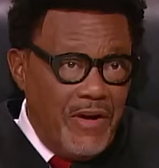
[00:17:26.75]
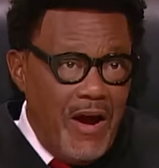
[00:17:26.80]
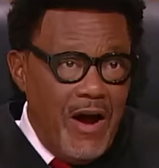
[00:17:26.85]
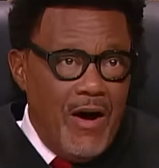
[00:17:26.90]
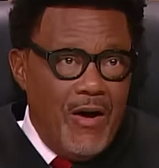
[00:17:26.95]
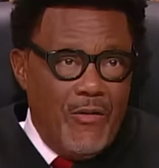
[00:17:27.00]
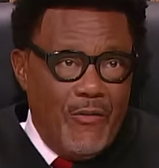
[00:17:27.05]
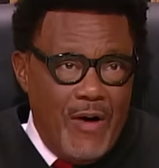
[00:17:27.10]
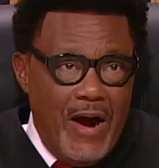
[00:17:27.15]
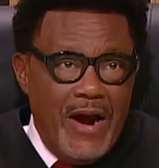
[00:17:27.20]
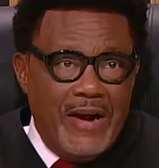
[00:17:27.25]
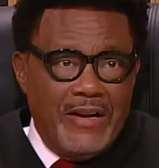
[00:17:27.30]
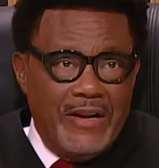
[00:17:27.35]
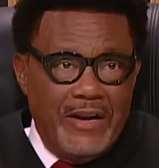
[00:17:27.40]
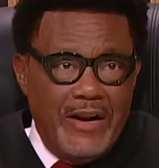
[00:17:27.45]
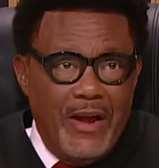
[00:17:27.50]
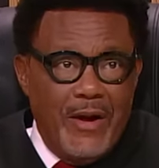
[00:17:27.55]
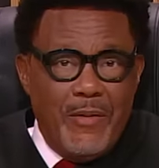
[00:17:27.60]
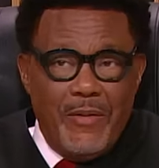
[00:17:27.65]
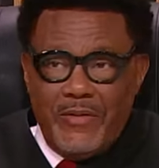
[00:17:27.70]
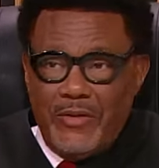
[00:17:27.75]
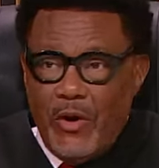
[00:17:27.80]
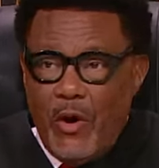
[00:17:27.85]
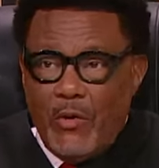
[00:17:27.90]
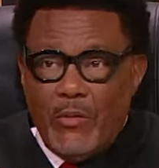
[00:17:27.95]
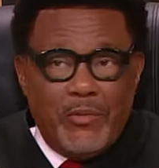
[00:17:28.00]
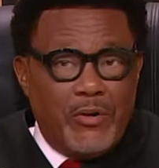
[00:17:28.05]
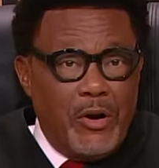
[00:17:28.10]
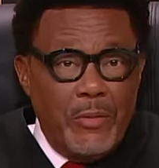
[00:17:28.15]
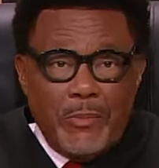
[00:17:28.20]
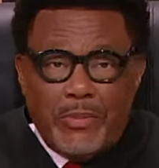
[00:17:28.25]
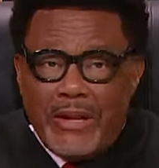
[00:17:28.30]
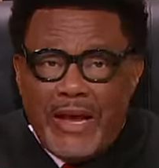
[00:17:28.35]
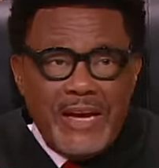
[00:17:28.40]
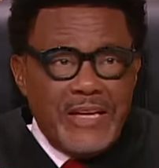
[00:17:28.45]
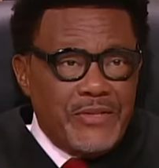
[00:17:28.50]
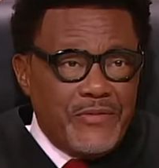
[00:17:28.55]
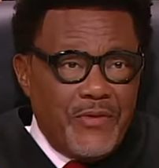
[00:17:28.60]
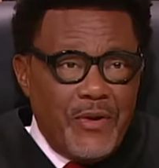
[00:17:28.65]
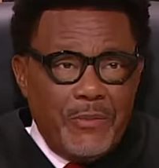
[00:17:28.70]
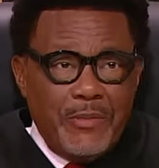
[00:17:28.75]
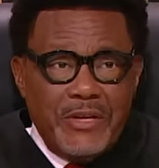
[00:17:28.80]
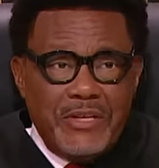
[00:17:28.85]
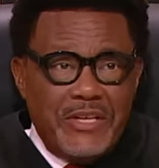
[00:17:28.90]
All right, and there are no complaints from the